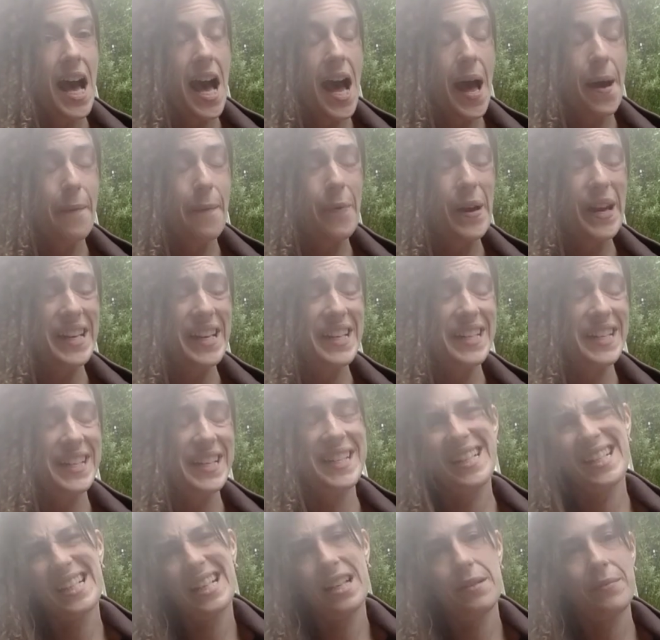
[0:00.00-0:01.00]

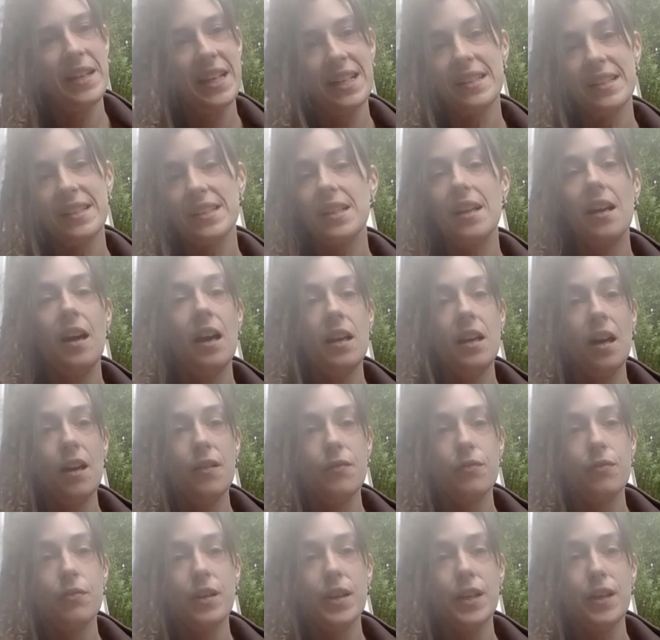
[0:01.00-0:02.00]
which, I mean, it's got a lot
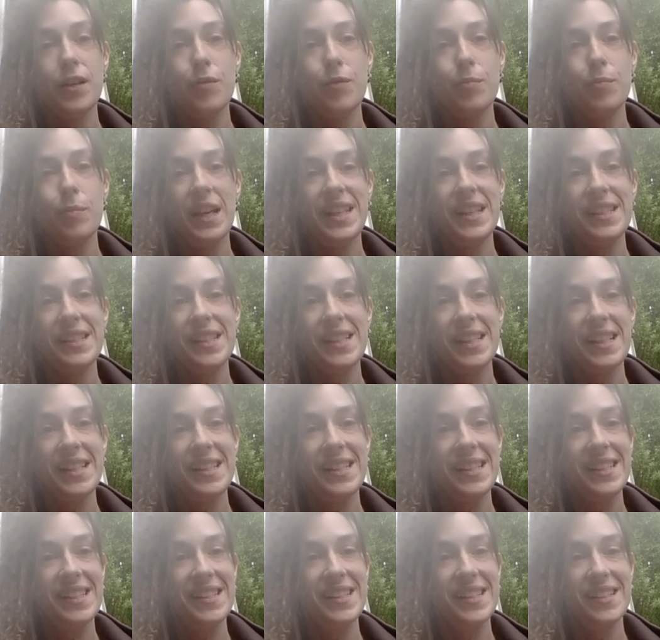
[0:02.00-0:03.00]
of room. It's
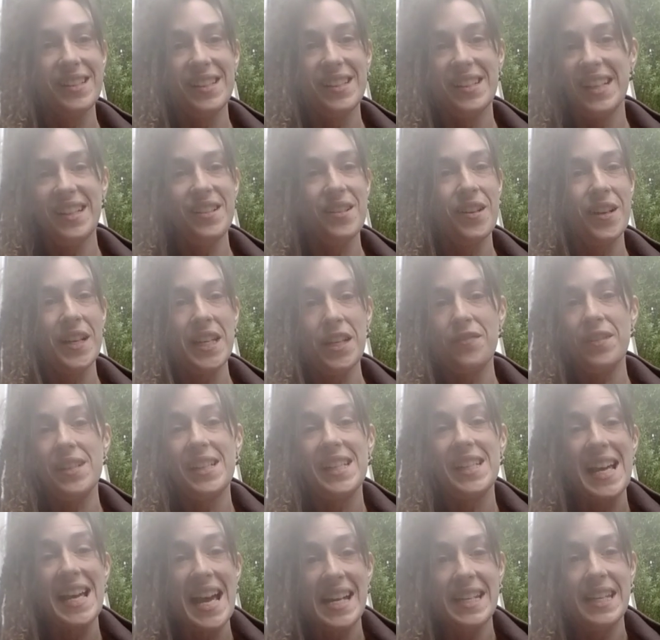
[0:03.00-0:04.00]
like not even
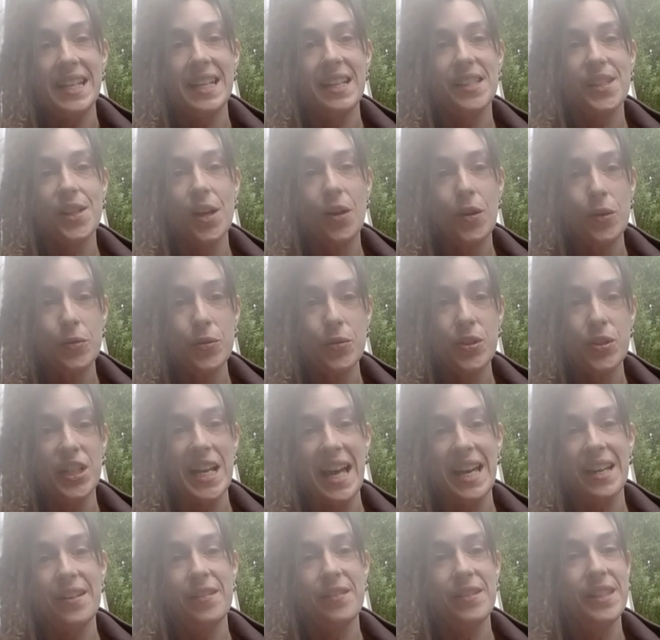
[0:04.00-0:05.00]
10 years old
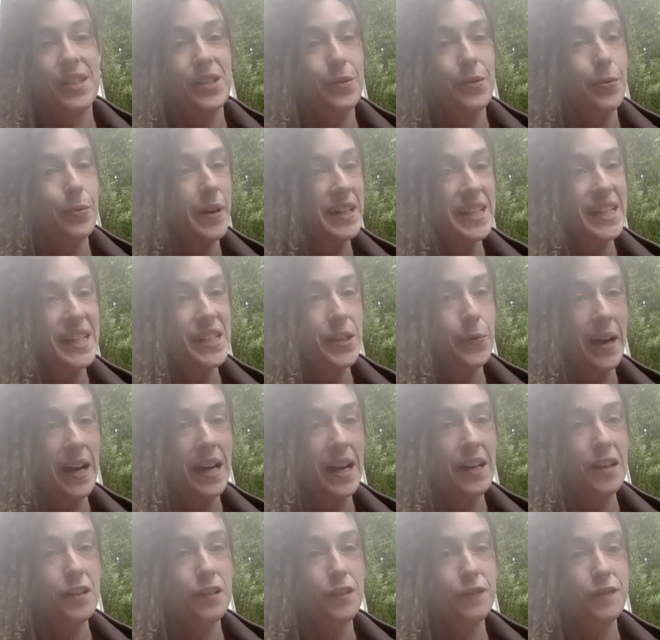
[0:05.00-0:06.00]
yet. It was
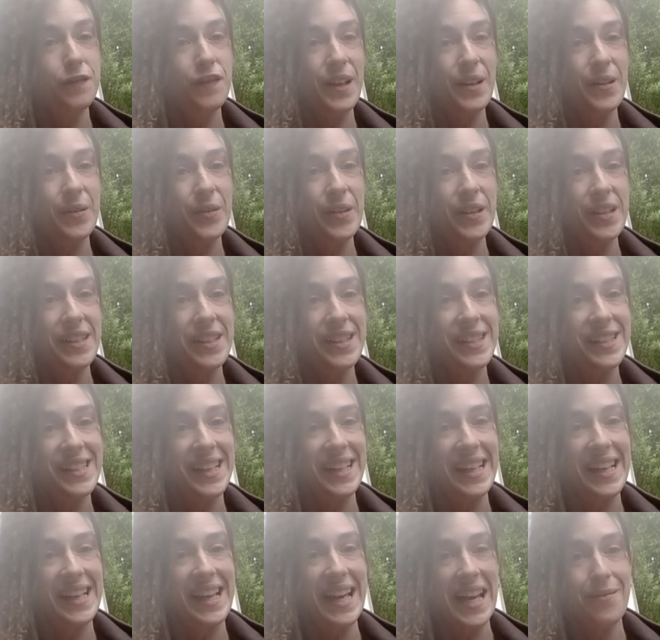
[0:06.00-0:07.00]
2012
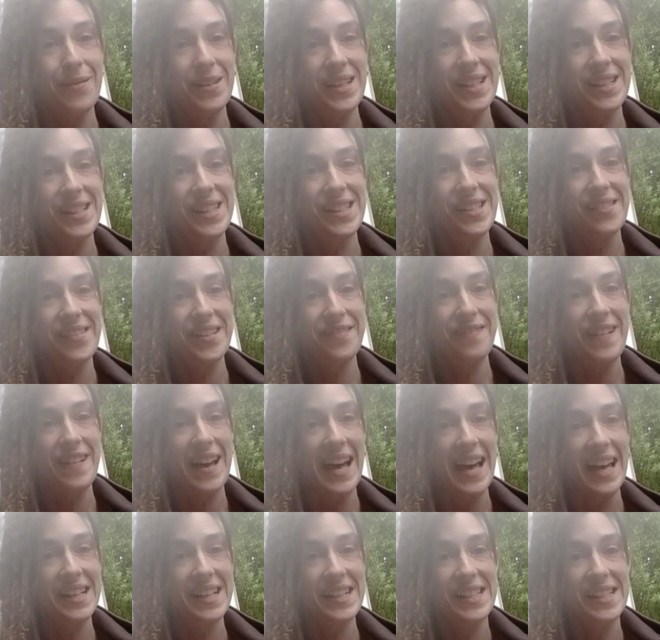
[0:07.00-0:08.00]
it came into
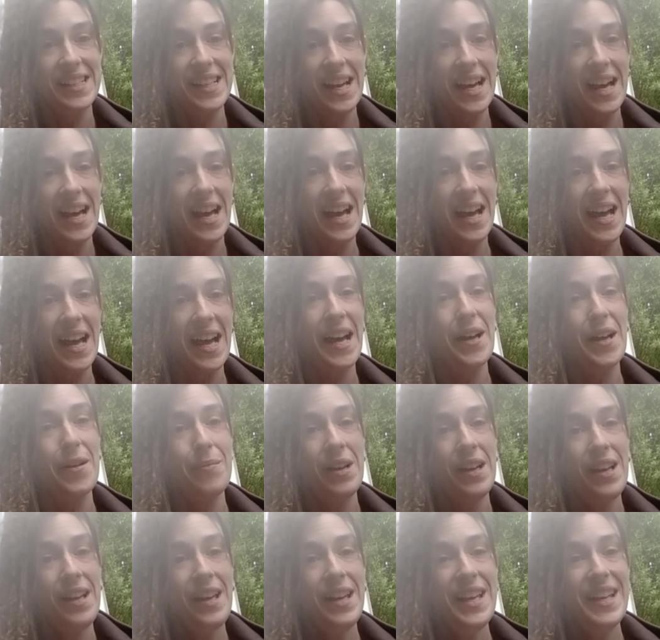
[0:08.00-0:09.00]
effect.
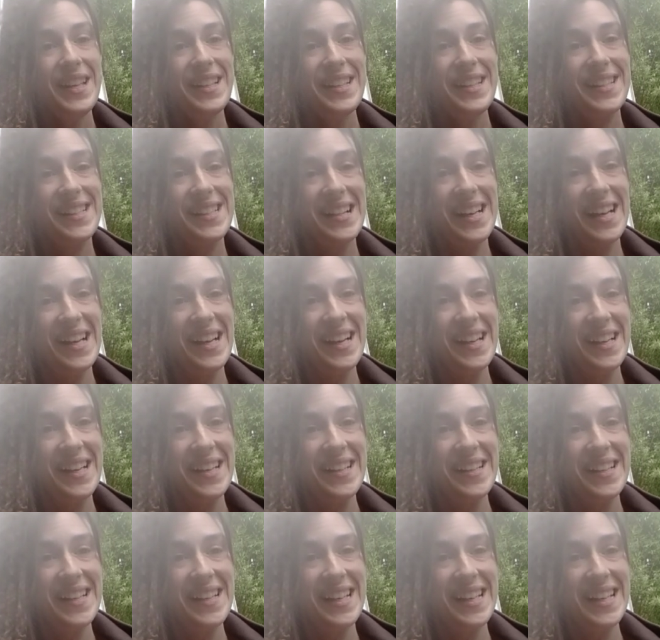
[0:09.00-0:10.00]

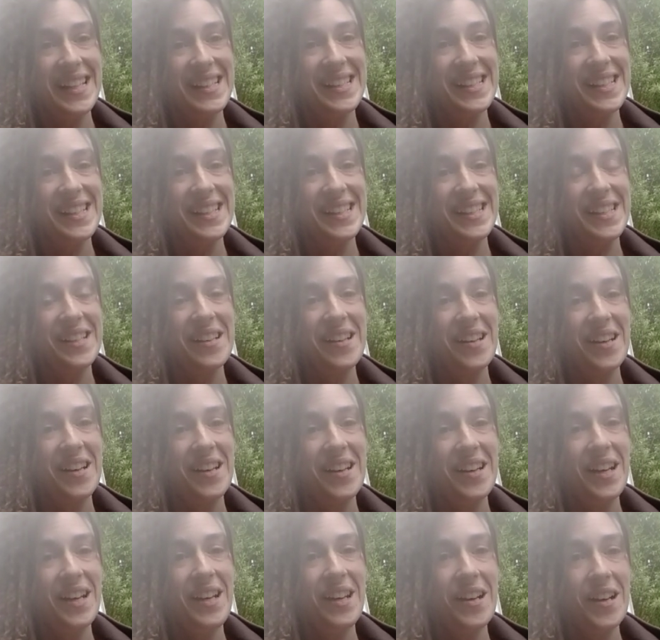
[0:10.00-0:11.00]
So it's got
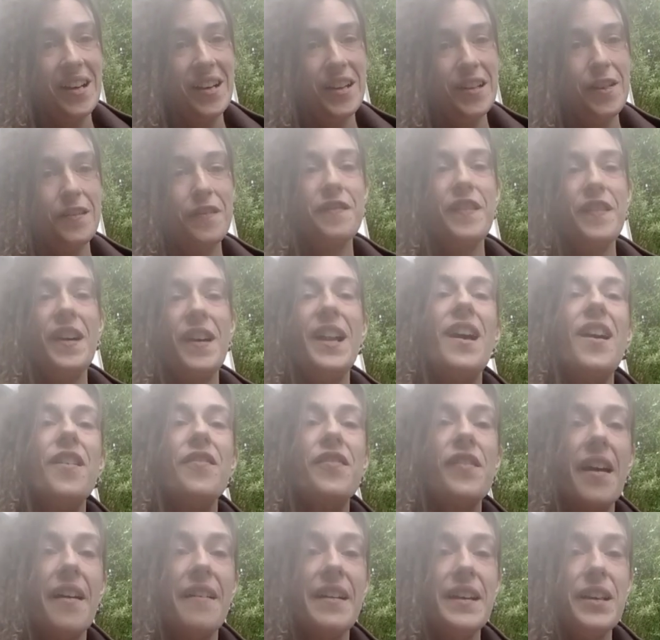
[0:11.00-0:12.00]
a lot of
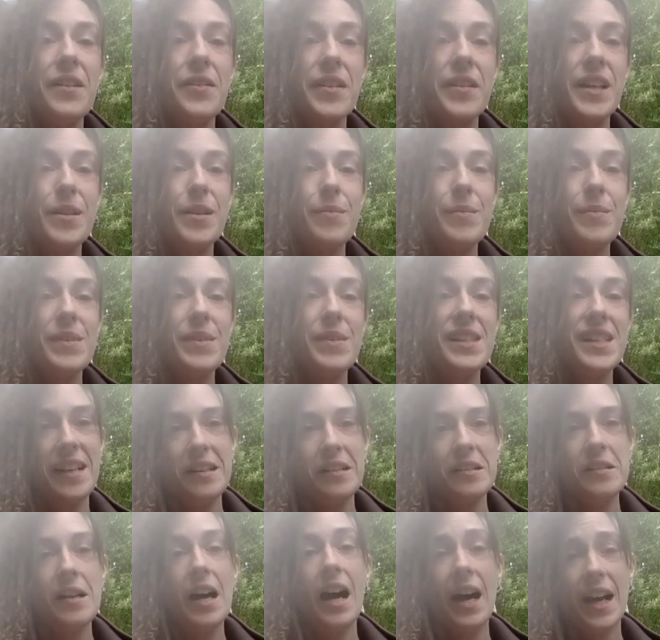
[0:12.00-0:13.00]
growing room
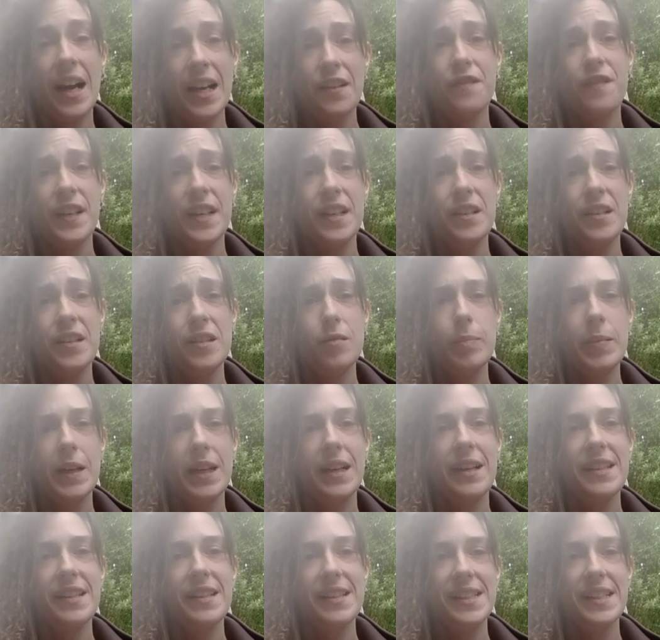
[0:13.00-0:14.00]
still, I feel
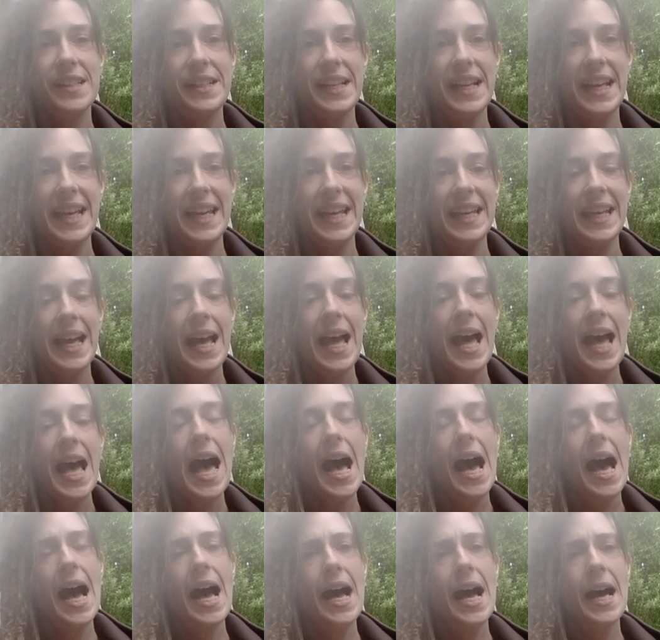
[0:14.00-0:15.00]
personally.
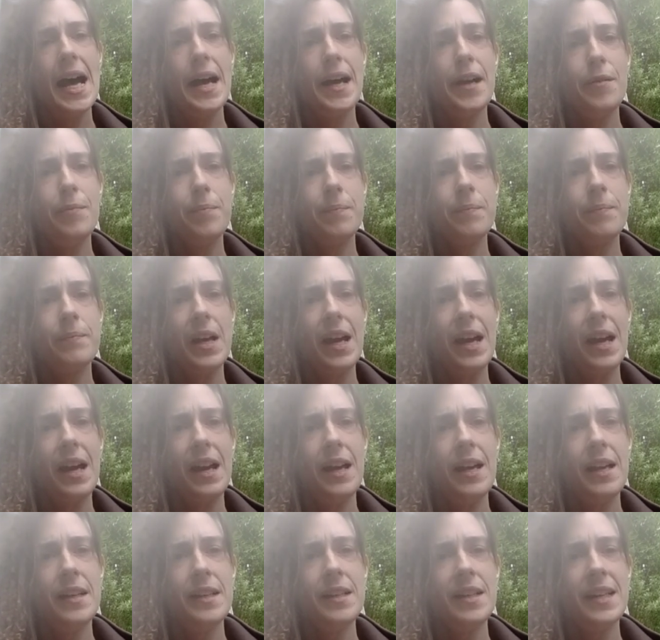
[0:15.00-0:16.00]
And
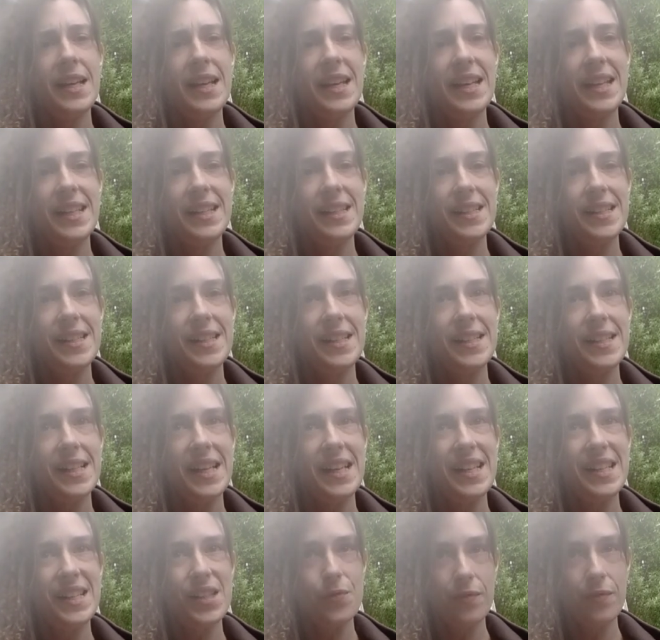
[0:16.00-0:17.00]
it's
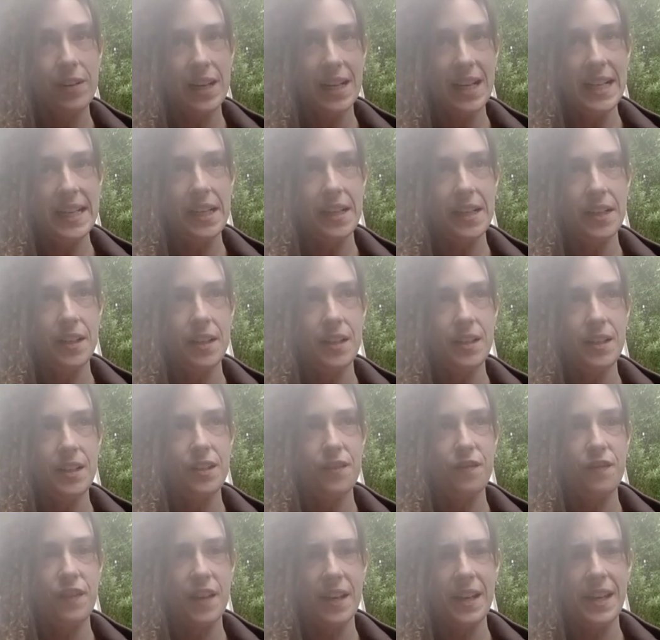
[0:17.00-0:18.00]
really good
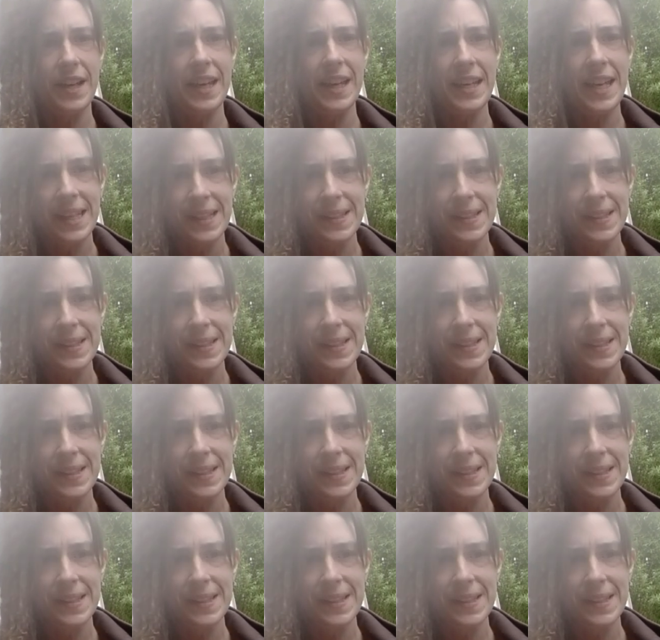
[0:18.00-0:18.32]
that it is